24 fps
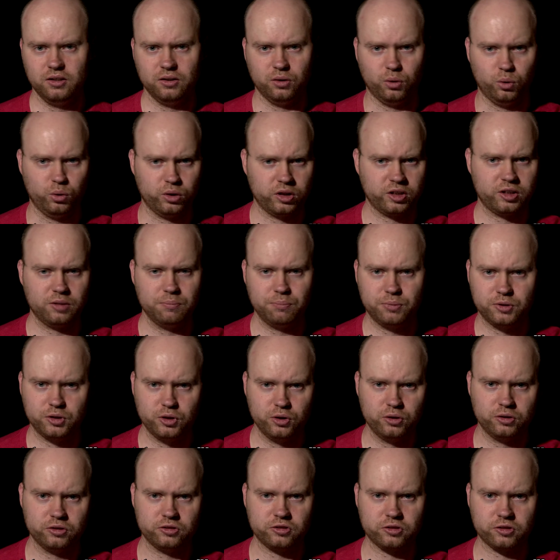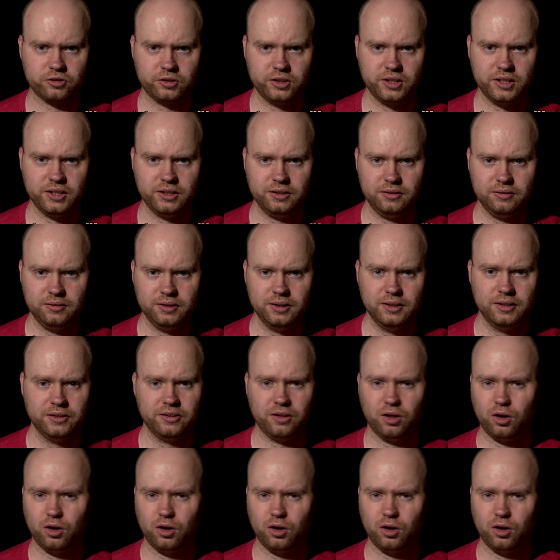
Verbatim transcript: On a computer screen, the